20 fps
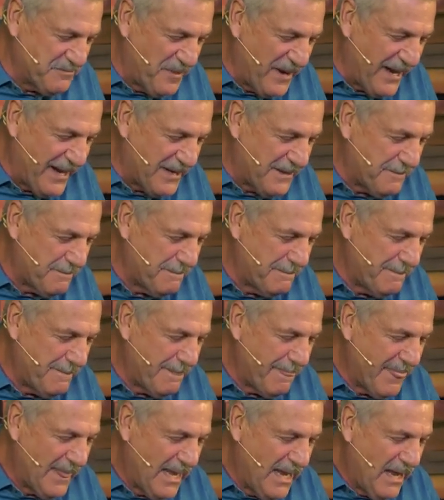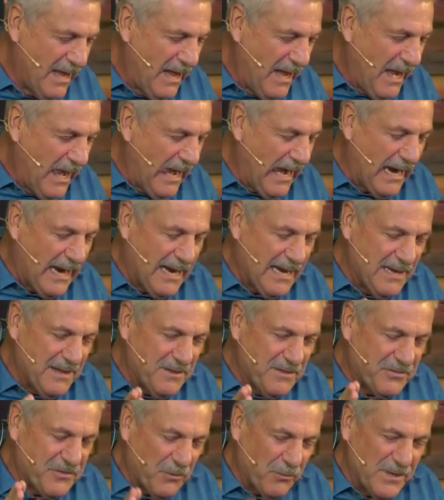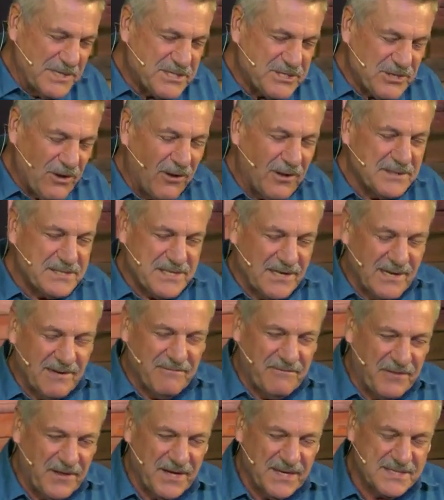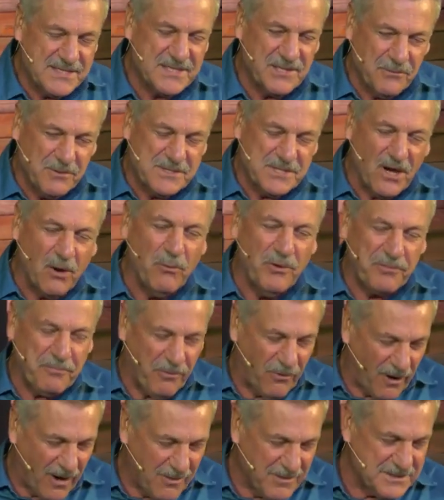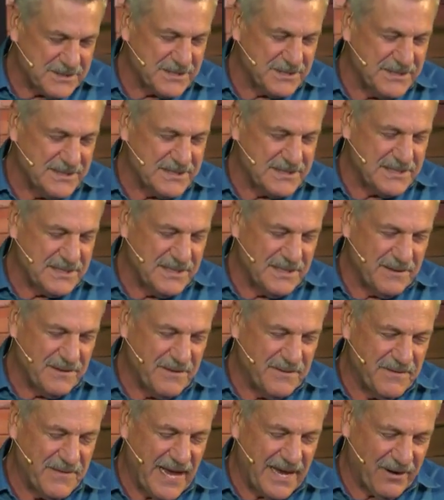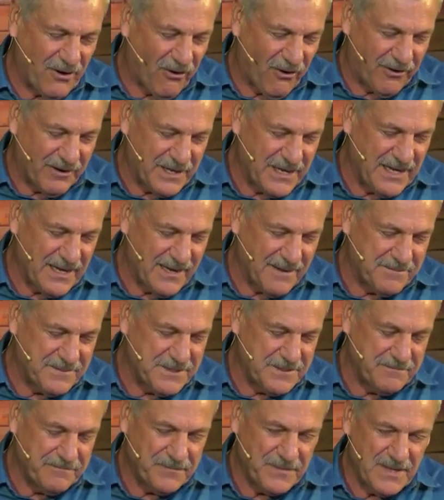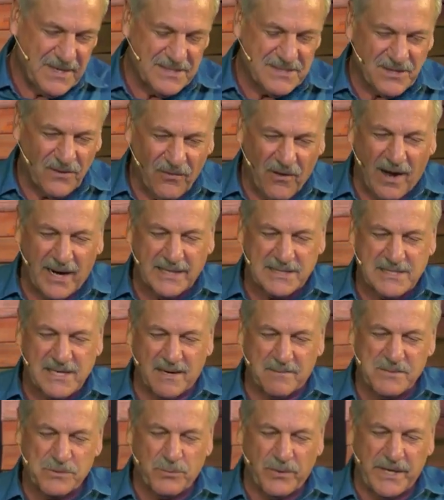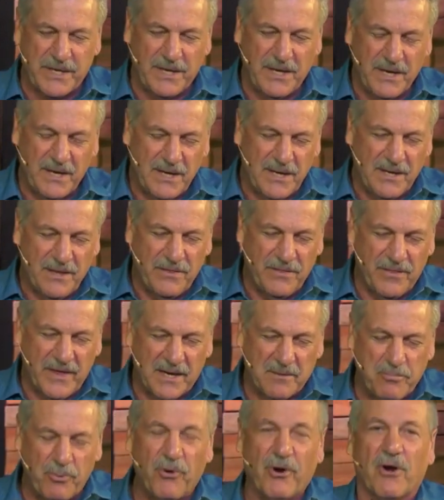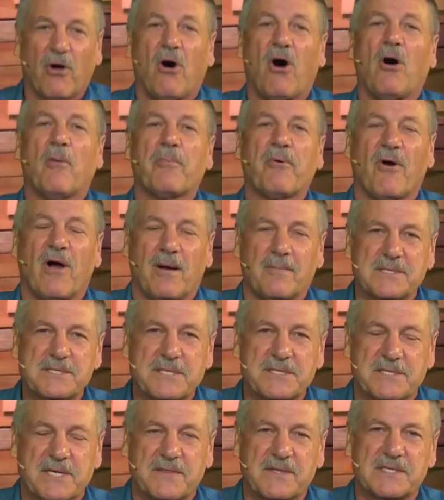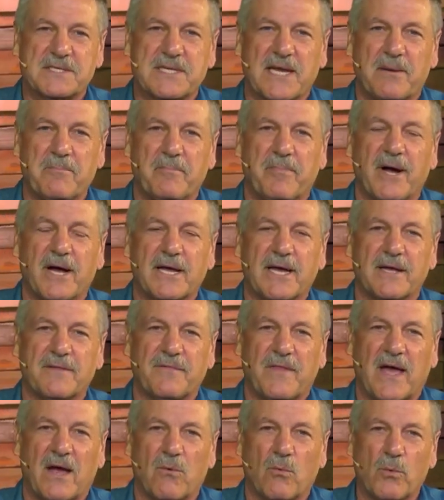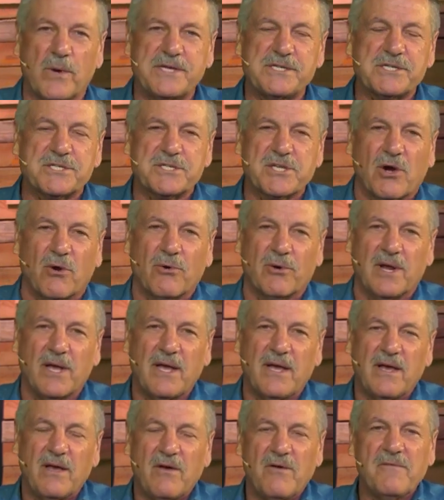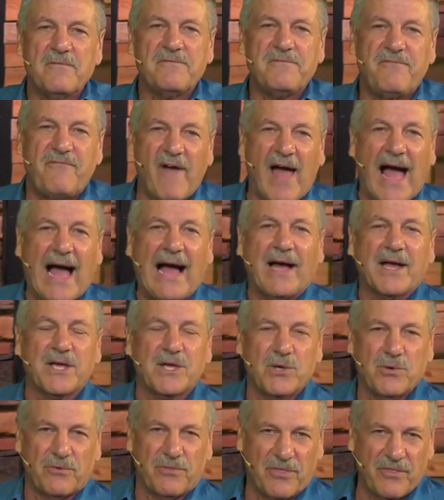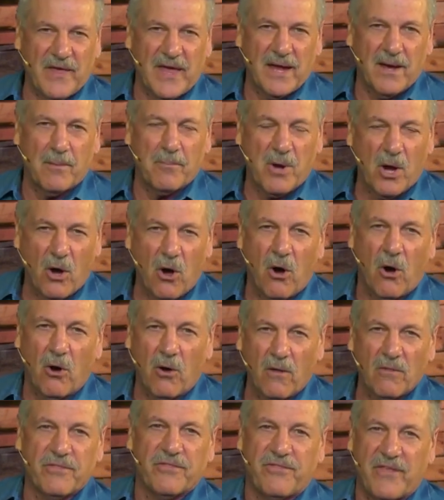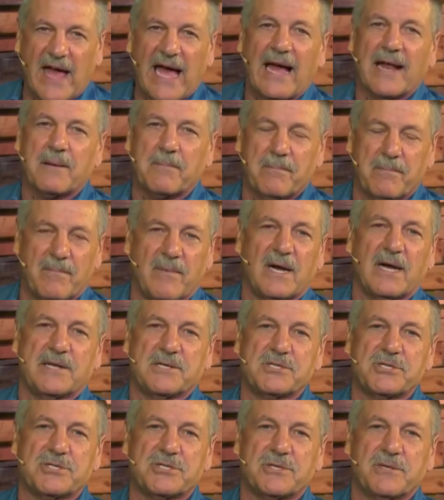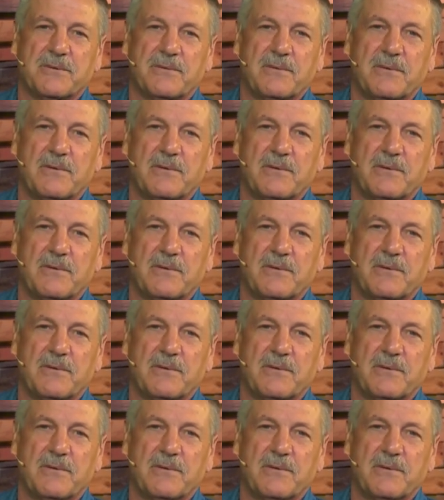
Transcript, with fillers: But uh, the result of this, the result with promises, that aren't kept is a lot of times we then put all promises in the same bucket that we just don't value them all that much.